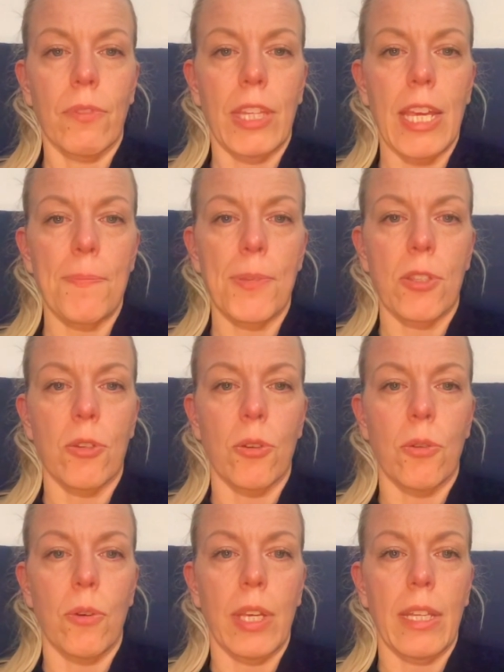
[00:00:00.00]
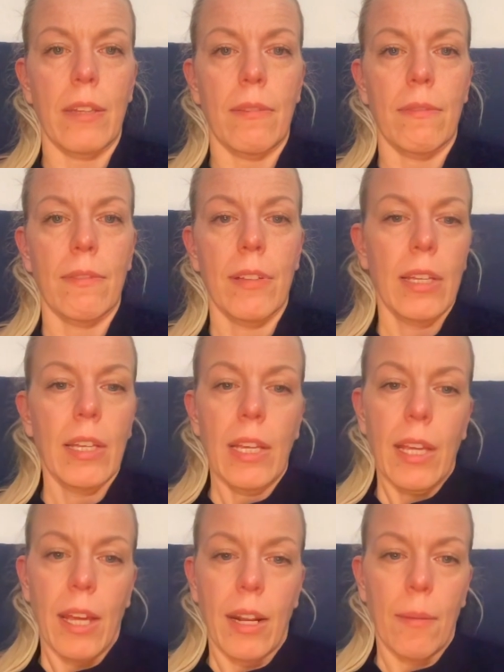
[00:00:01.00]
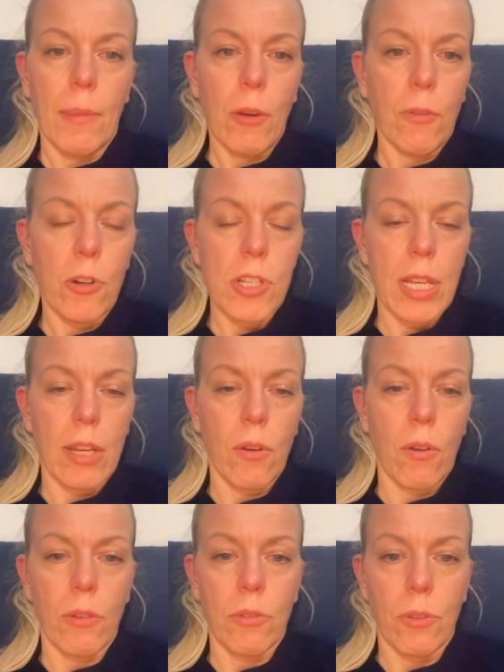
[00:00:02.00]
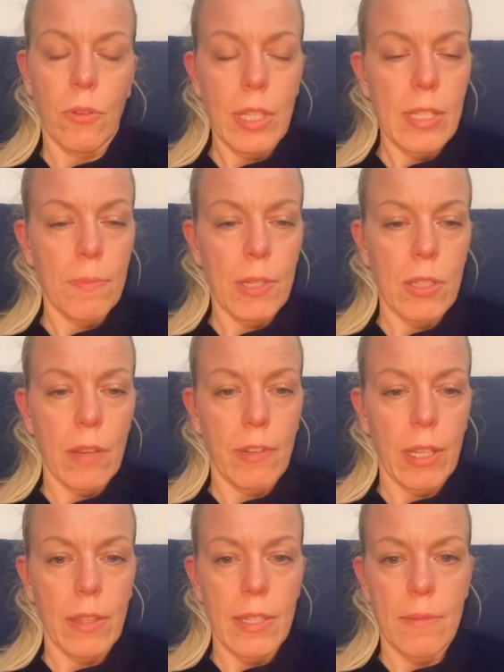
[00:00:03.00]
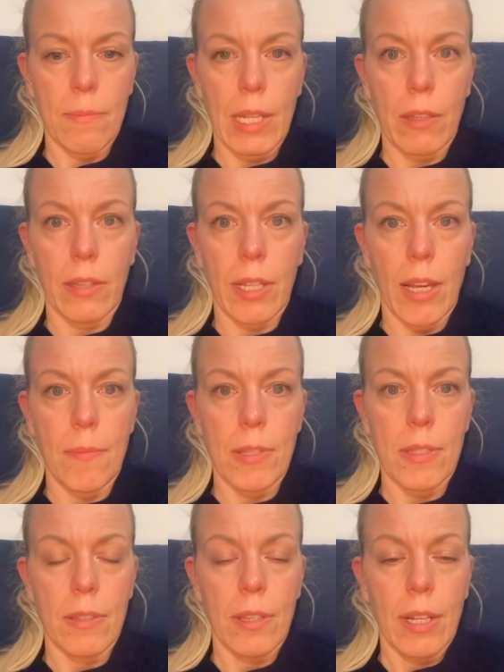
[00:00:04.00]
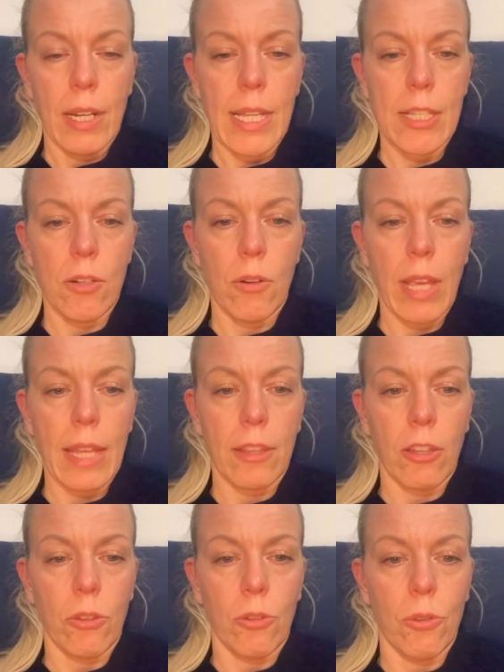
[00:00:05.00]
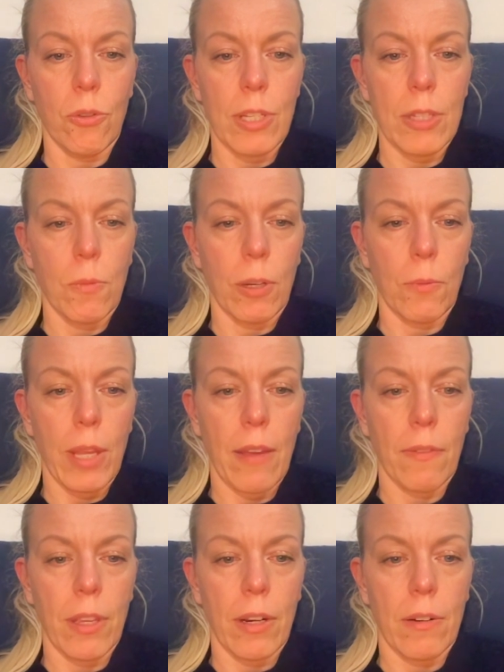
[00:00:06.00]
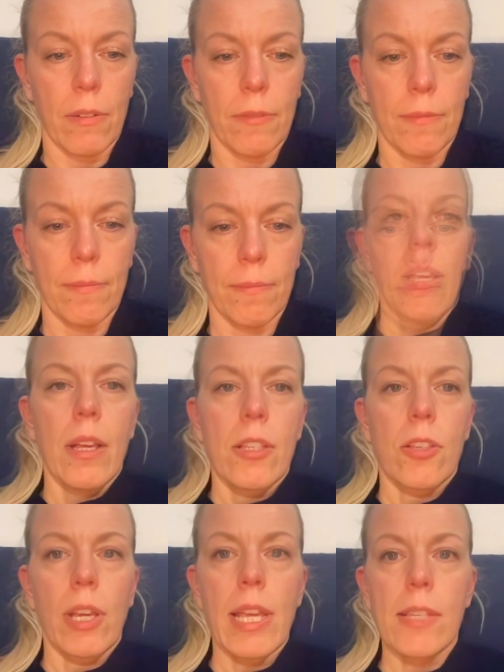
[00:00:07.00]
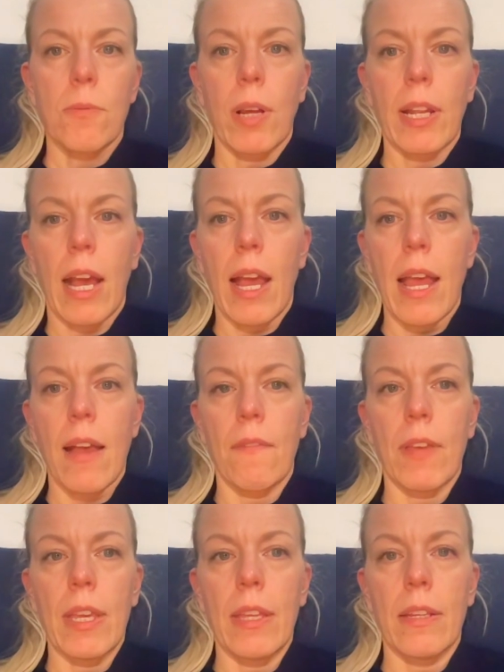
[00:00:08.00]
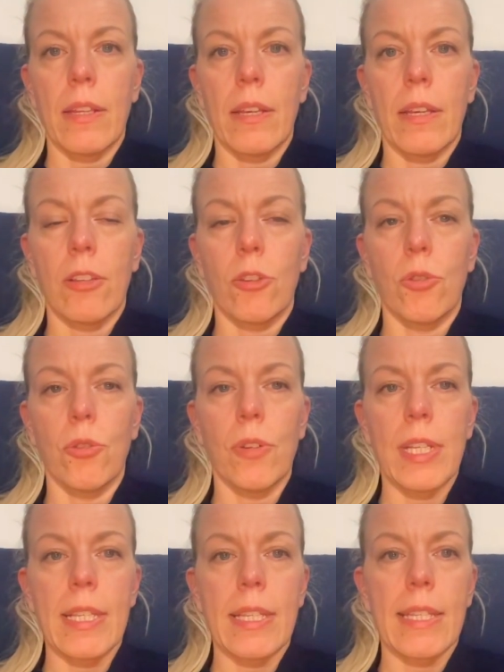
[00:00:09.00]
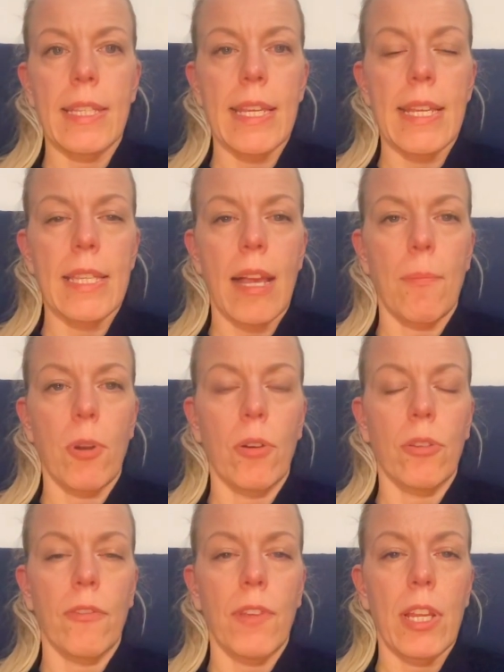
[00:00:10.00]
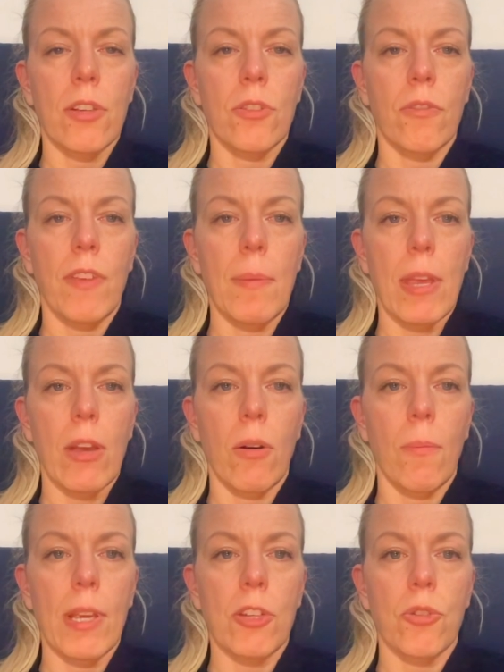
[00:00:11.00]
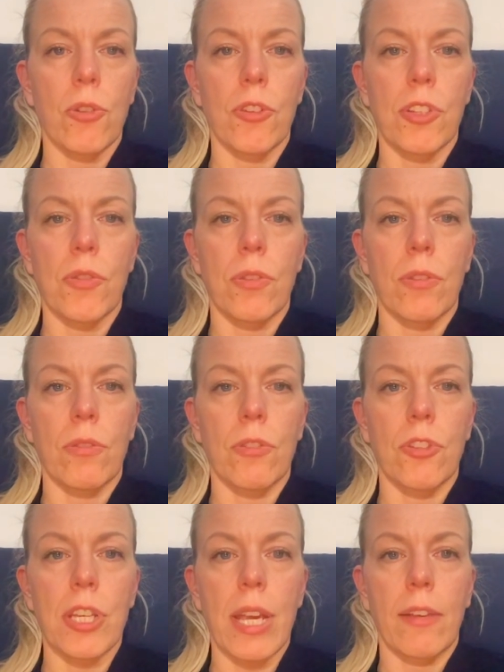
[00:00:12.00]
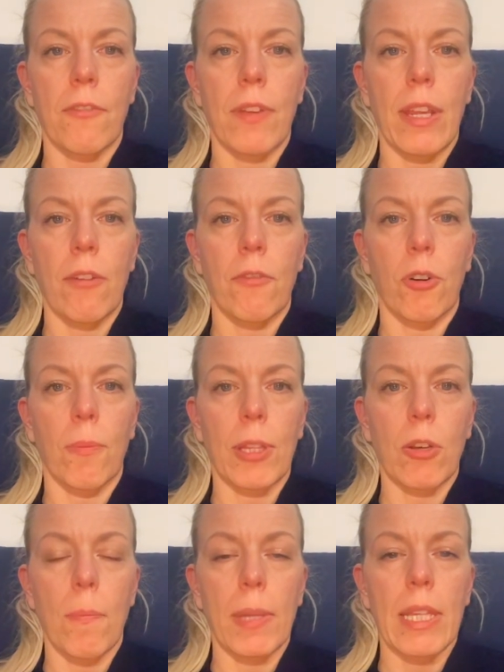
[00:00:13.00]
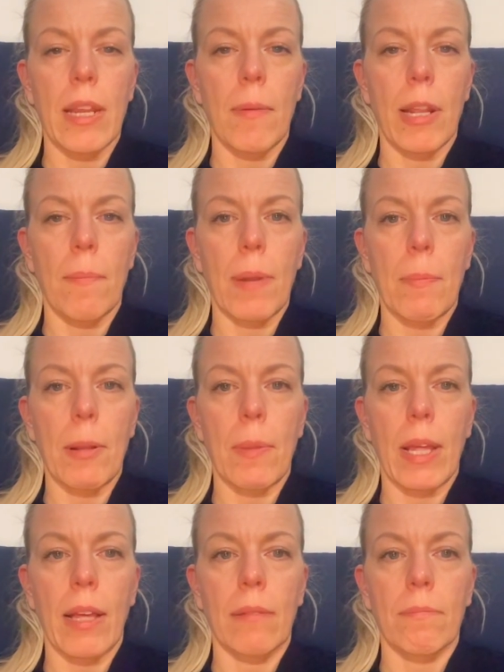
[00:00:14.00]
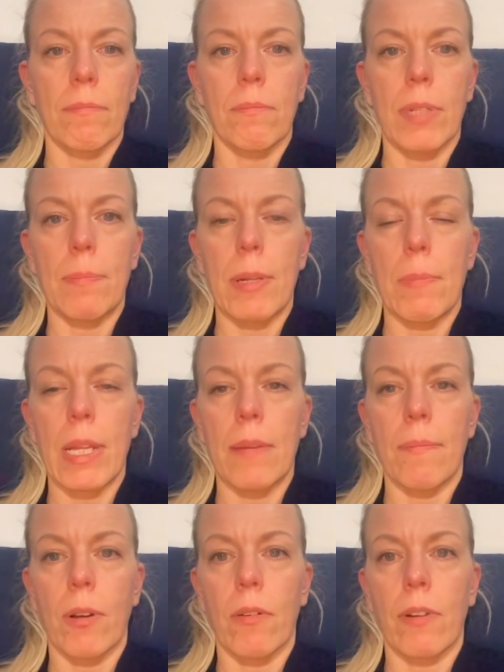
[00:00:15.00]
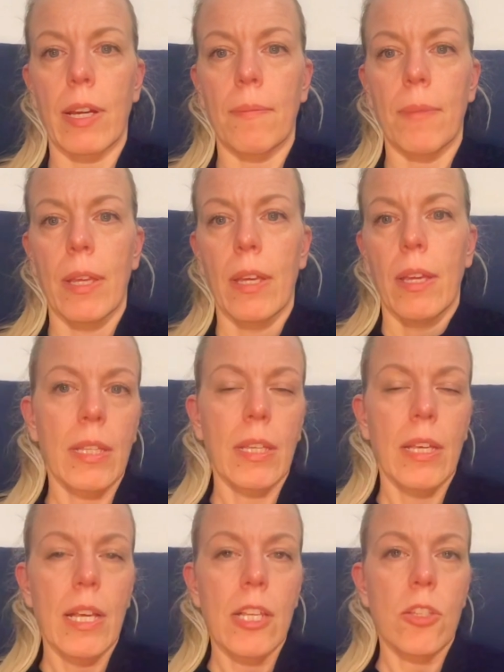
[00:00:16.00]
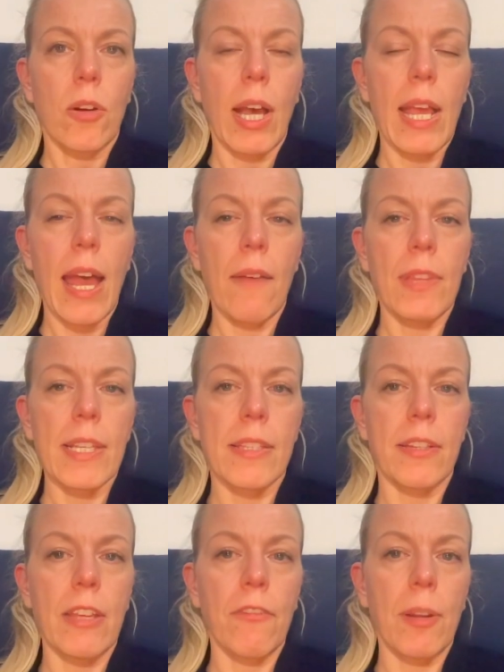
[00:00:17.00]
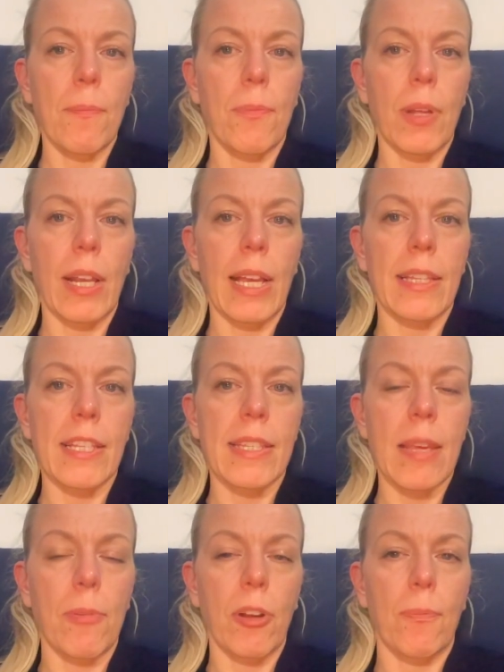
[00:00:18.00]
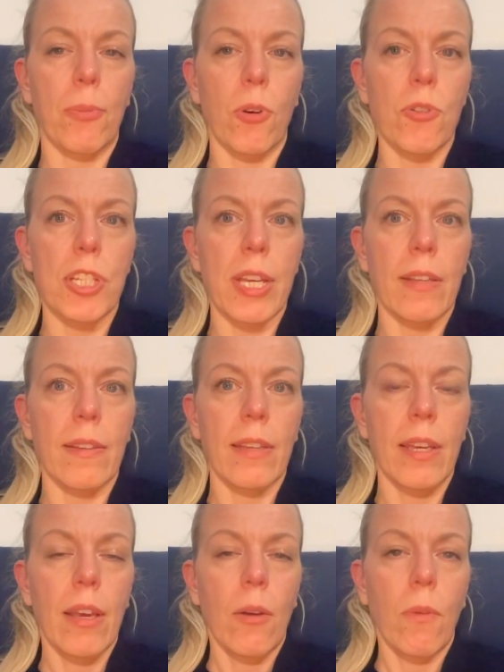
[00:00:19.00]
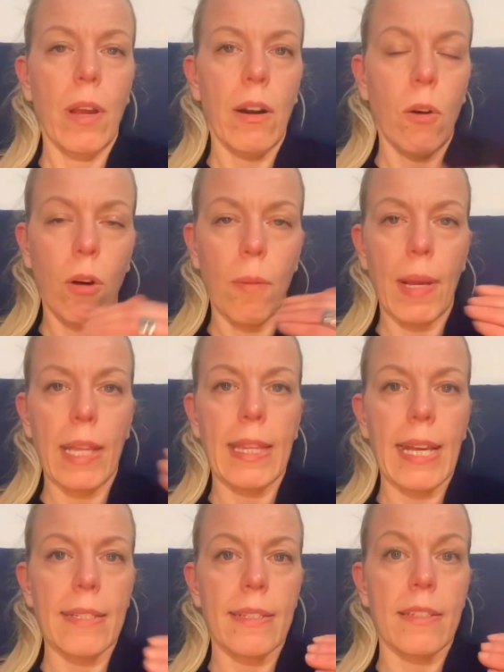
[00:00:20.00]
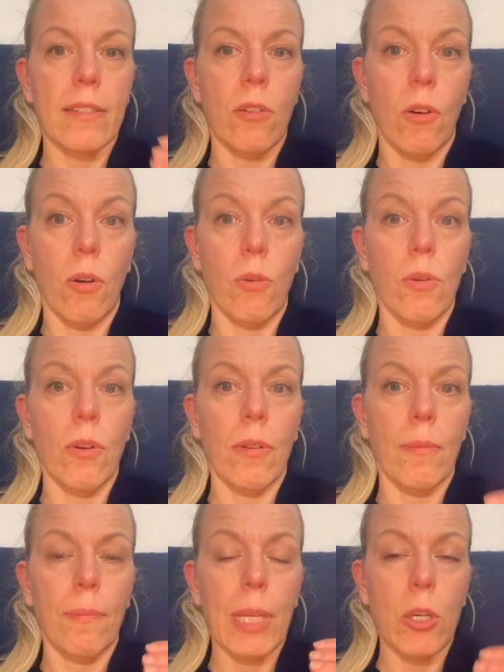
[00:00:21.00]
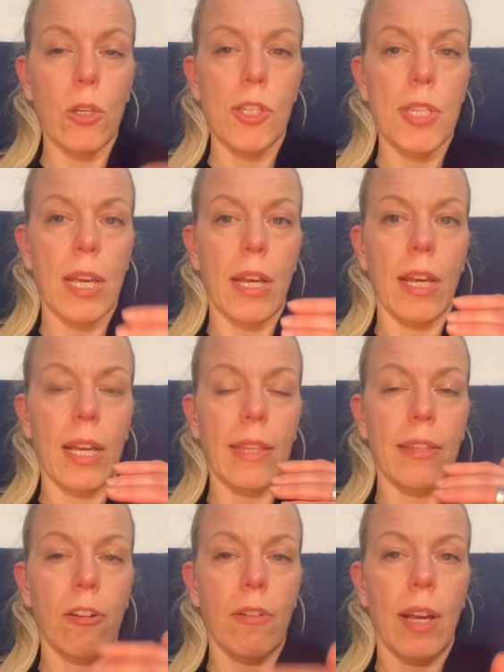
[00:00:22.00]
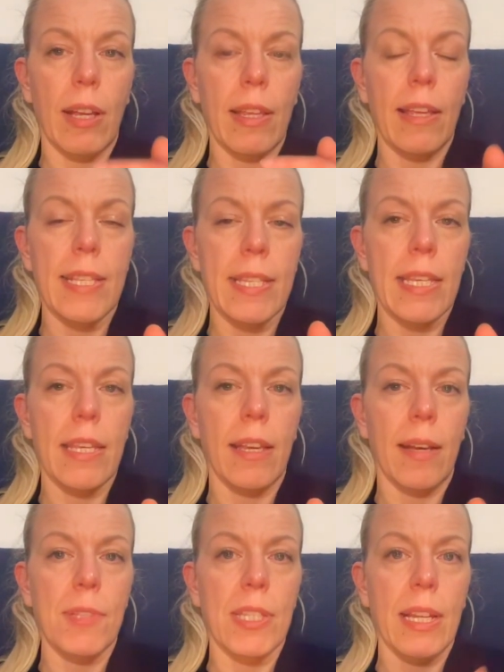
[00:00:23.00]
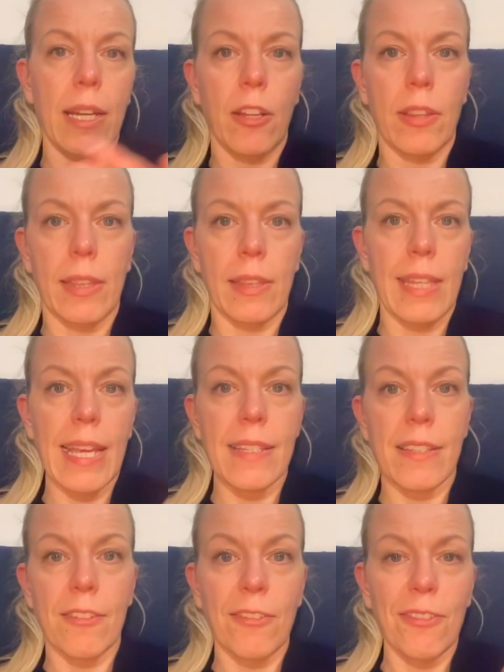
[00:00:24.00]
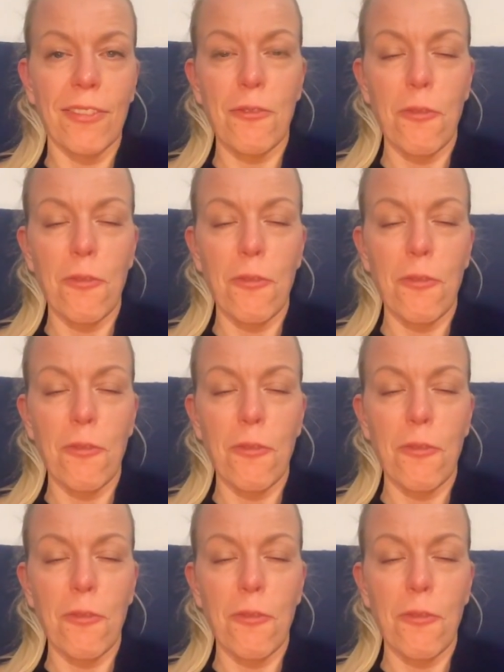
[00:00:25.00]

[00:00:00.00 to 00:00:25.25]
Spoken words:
tips to do it. And I mean, of course, I know how to do this because I've done this a million times. Let's look at the Todoist, what we have there. So here's what I have in Todoist. It says upload the videos to Vimeo. Make sure to check video format compatibility, blah, blah, blah, blah, blah, blah. All right. So I have this different, like this separate project where all my tasks go, because there I see I'm still in a test